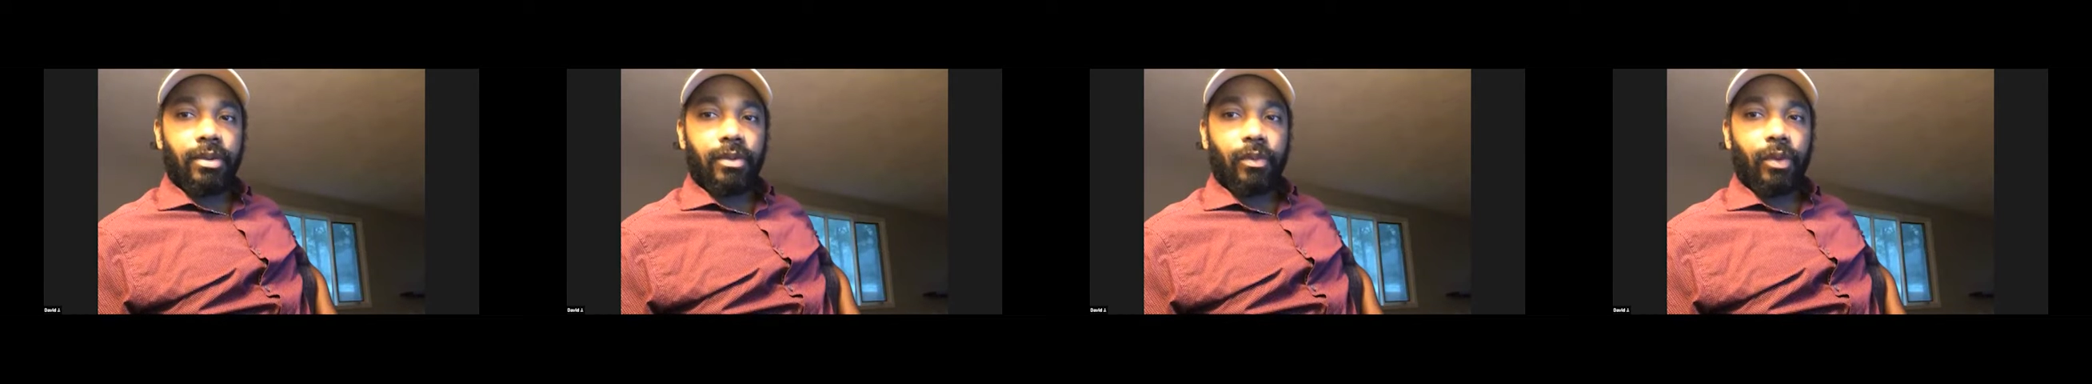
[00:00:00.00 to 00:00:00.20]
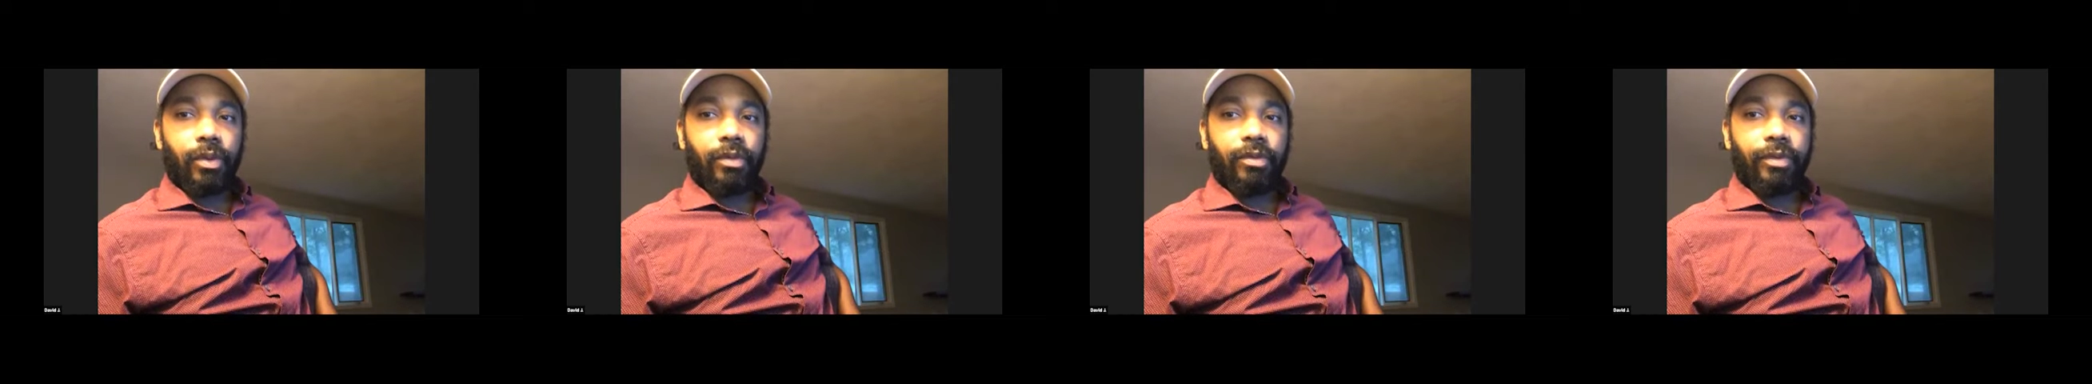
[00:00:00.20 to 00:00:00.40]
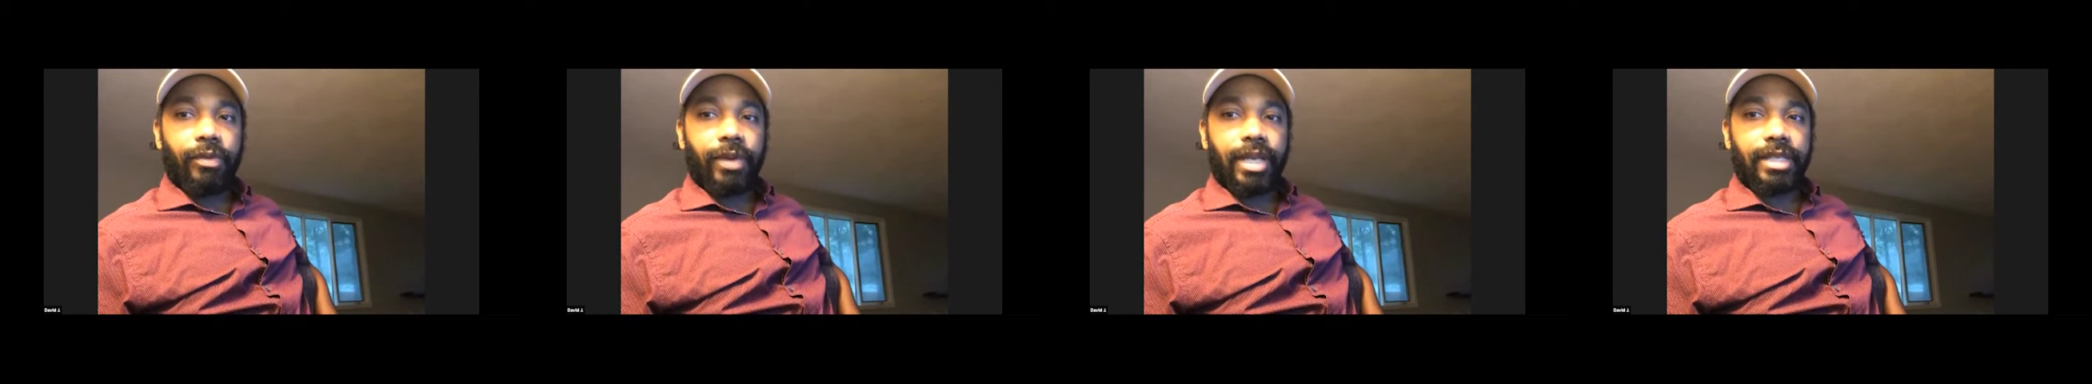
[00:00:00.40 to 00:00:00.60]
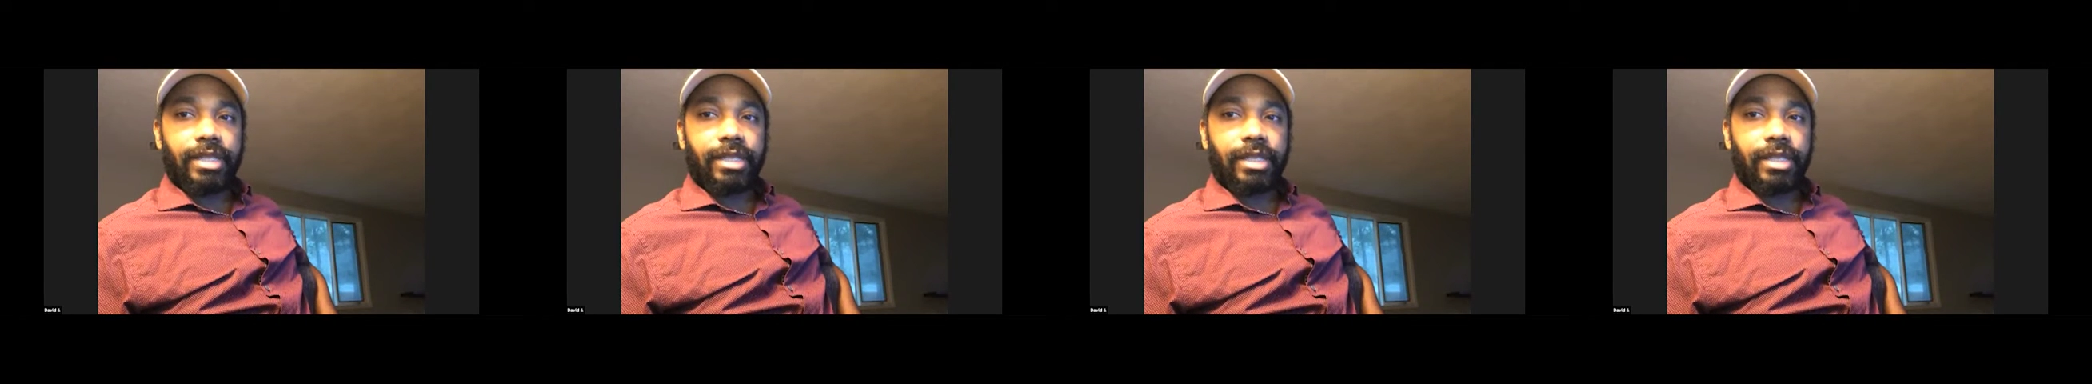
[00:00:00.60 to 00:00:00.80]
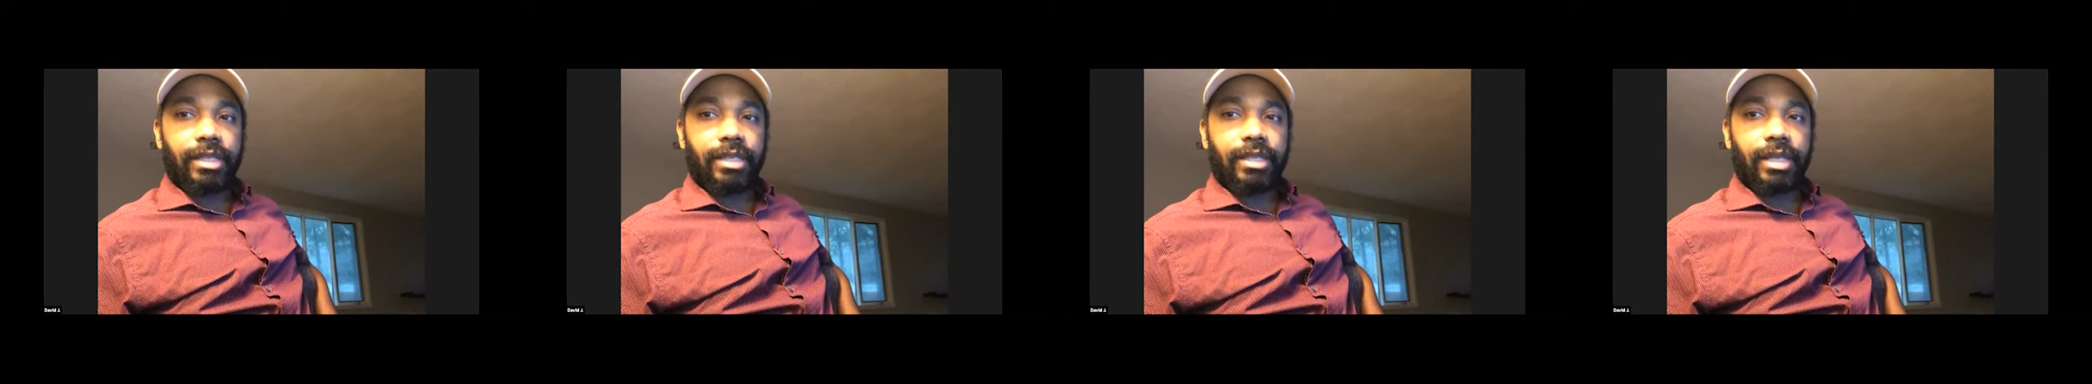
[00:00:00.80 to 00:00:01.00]
will
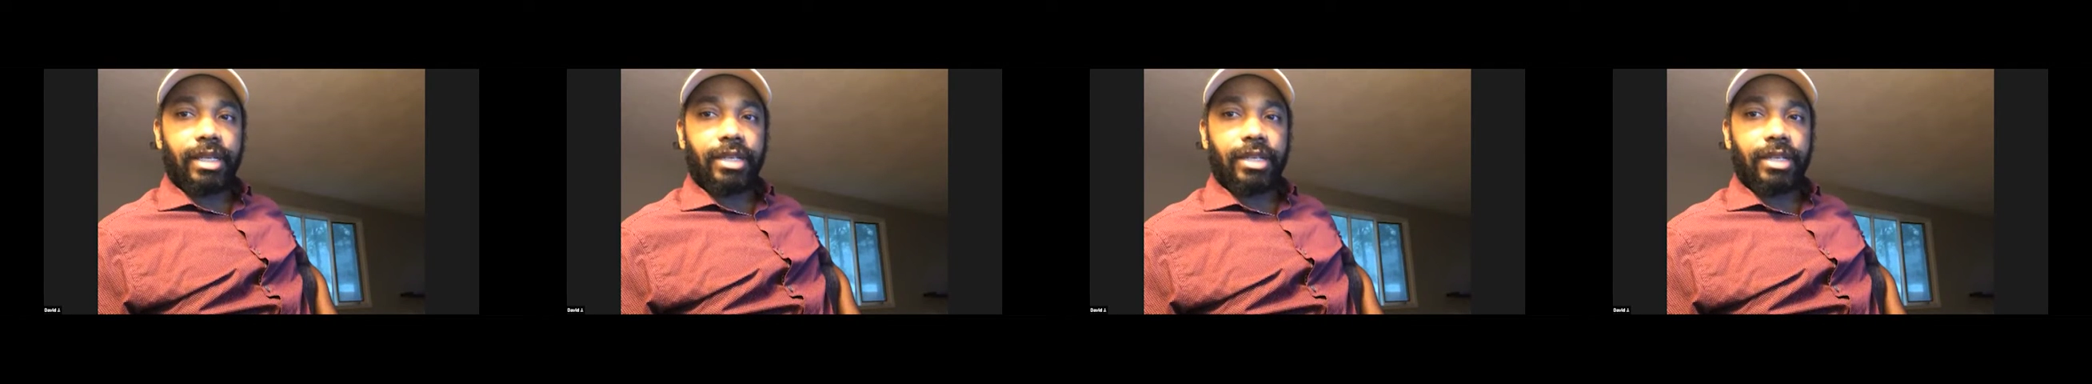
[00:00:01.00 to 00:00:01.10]
face these